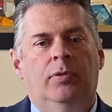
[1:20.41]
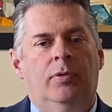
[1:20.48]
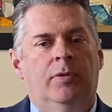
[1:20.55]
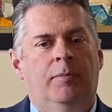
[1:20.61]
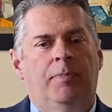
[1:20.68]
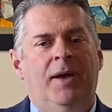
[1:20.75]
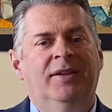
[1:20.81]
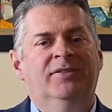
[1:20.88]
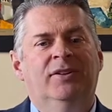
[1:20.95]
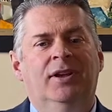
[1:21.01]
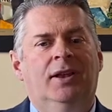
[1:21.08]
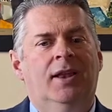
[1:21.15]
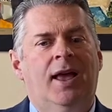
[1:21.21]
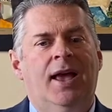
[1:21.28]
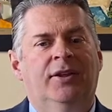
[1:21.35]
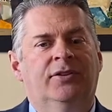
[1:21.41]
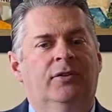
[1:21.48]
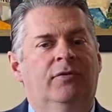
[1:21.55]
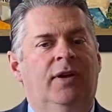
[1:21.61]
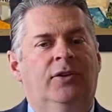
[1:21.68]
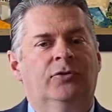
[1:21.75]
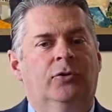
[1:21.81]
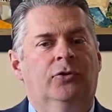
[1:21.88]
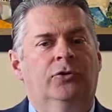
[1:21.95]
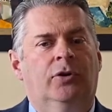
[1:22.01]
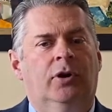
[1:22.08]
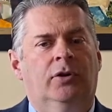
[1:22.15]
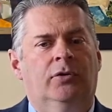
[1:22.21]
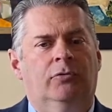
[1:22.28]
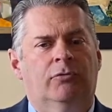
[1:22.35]
the best-in-class investors
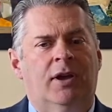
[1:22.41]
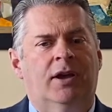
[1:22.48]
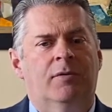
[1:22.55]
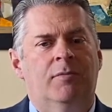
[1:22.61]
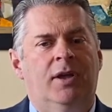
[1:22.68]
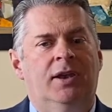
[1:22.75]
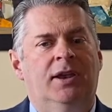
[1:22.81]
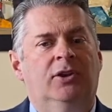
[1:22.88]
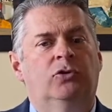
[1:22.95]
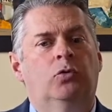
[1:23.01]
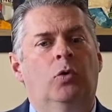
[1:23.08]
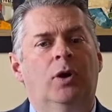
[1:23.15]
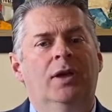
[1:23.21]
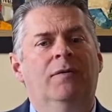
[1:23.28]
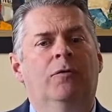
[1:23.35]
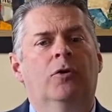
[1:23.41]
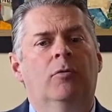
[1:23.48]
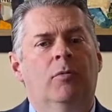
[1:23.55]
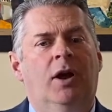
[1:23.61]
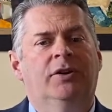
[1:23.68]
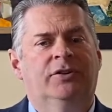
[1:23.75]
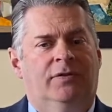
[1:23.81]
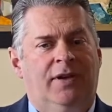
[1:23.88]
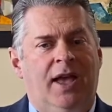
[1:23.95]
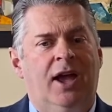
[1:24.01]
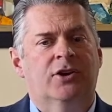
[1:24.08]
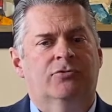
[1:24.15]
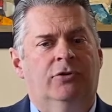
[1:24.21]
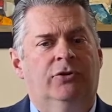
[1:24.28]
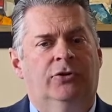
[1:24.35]
are recommending 24 months of
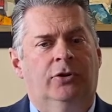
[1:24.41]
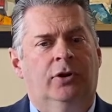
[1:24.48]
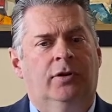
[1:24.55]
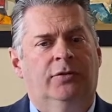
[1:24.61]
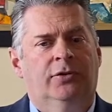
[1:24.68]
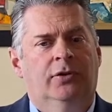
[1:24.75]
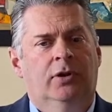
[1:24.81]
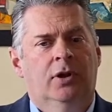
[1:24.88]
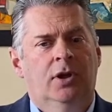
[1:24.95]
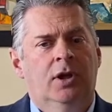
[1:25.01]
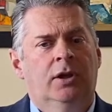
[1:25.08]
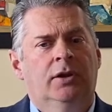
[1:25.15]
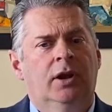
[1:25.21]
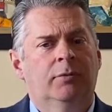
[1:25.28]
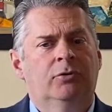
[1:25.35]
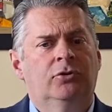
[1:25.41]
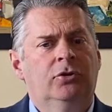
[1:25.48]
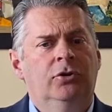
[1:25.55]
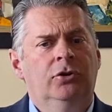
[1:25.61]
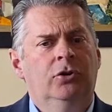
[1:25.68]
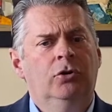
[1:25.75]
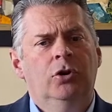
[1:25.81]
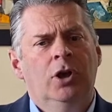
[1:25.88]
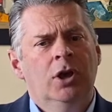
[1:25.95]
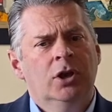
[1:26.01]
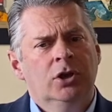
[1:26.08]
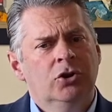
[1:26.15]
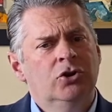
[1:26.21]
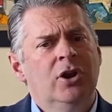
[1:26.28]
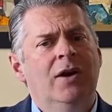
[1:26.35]
cash reserves. Number two,
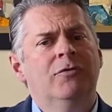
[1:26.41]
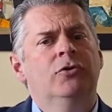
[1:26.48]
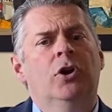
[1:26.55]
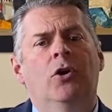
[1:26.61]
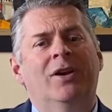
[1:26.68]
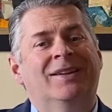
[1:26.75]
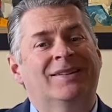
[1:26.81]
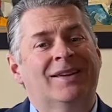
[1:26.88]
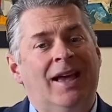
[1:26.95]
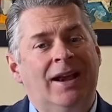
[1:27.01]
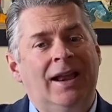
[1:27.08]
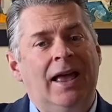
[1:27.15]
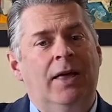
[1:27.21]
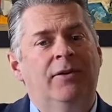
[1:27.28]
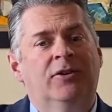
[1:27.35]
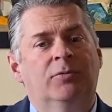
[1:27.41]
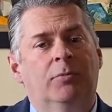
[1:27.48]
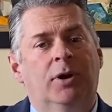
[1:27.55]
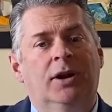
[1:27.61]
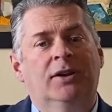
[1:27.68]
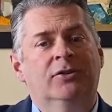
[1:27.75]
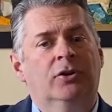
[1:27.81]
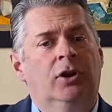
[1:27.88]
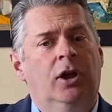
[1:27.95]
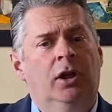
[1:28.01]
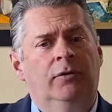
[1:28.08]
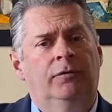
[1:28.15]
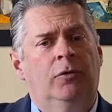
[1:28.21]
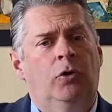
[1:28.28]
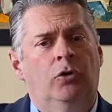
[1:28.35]
you never know exactly how this market's going to
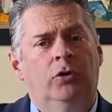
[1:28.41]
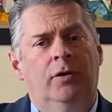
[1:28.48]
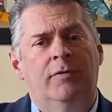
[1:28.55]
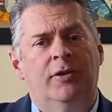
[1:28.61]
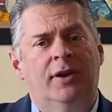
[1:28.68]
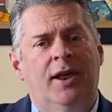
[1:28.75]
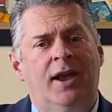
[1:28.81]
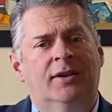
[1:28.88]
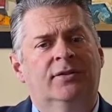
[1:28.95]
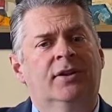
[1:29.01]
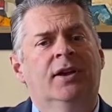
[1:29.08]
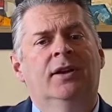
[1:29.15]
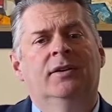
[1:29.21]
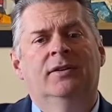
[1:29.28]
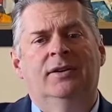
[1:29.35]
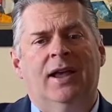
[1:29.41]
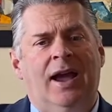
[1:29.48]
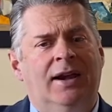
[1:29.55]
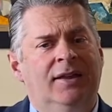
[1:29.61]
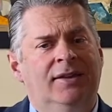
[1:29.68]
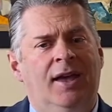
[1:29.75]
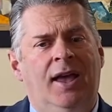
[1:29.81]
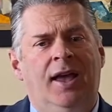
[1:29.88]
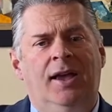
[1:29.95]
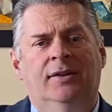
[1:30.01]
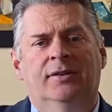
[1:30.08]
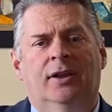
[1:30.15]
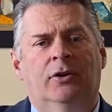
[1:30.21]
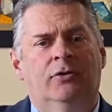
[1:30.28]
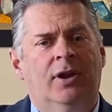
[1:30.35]
unfold over the next 90 days,
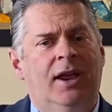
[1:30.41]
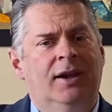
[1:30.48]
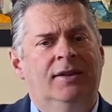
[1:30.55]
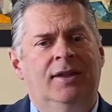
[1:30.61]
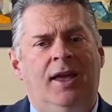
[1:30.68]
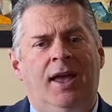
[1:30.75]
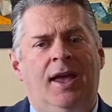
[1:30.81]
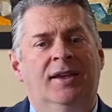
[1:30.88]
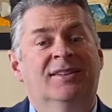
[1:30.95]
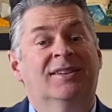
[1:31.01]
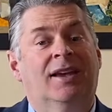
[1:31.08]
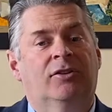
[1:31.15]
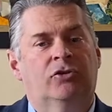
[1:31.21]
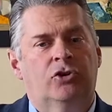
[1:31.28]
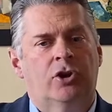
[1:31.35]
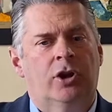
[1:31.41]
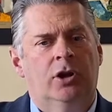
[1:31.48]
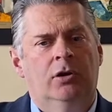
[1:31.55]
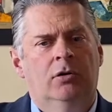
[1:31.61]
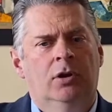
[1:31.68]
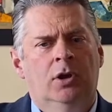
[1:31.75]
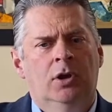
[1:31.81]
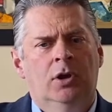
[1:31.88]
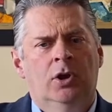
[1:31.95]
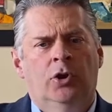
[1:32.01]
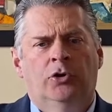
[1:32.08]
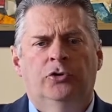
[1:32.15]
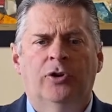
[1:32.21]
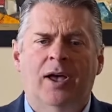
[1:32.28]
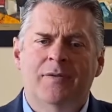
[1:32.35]
180 days, next year.
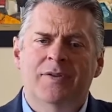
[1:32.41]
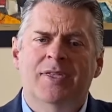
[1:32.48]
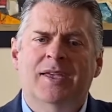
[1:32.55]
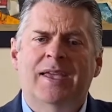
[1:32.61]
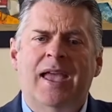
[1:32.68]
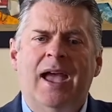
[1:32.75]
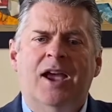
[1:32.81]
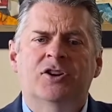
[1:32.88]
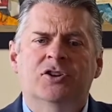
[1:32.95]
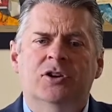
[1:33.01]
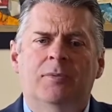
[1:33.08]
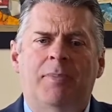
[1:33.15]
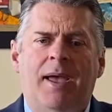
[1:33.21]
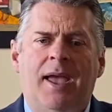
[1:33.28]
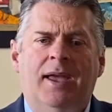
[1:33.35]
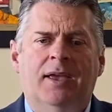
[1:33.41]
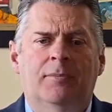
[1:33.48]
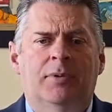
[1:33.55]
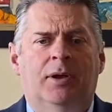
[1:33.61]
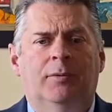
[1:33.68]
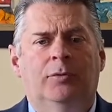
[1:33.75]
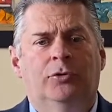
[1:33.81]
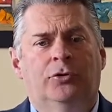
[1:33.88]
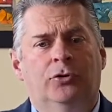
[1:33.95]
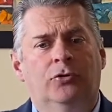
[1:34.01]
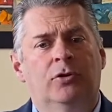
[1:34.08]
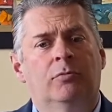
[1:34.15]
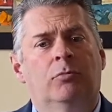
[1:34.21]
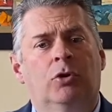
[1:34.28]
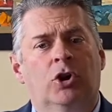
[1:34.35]
So having the cash in the bank and being able to
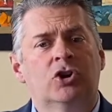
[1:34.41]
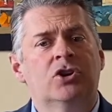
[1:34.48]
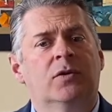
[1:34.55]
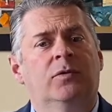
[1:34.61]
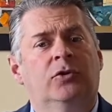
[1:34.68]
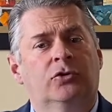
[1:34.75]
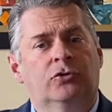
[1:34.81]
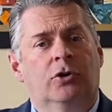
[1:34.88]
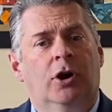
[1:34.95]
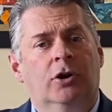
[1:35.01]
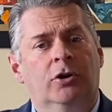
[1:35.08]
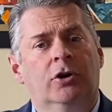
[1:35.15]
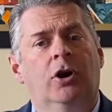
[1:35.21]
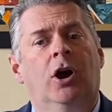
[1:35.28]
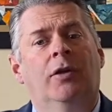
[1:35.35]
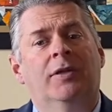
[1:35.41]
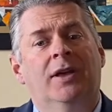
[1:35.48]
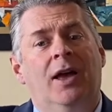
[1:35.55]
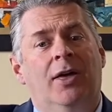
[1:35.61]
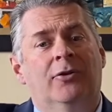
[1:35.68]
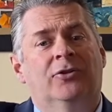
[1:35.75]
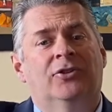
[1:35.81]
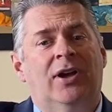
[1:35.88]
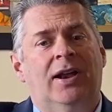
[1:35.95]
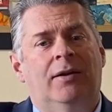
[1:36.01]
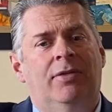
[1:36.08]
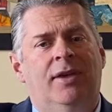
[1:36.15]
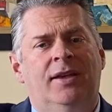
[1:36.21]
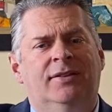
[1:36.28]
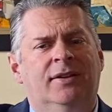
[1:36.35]
emerge even stronger on the other side of
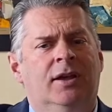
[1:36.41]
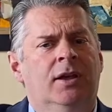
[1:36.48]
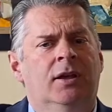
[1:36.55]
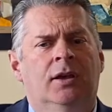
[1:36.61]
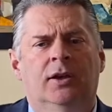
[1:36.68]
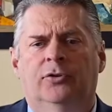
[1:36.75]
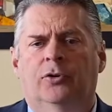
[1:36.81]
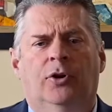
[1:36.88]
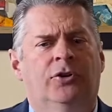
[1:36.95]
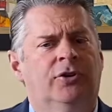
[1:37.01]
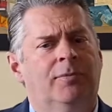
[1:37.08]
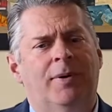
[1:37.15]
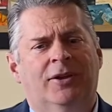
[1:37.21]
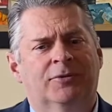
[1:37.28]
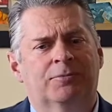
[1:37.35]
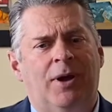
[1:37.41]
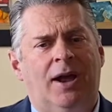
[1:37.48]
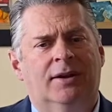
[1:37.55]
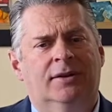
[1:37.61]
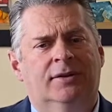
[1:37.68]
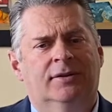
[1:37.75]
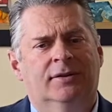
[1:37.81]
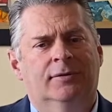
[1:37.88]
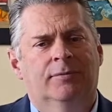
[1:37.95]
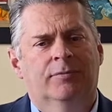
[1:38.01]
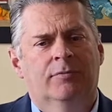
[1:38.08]
this is always a best practice.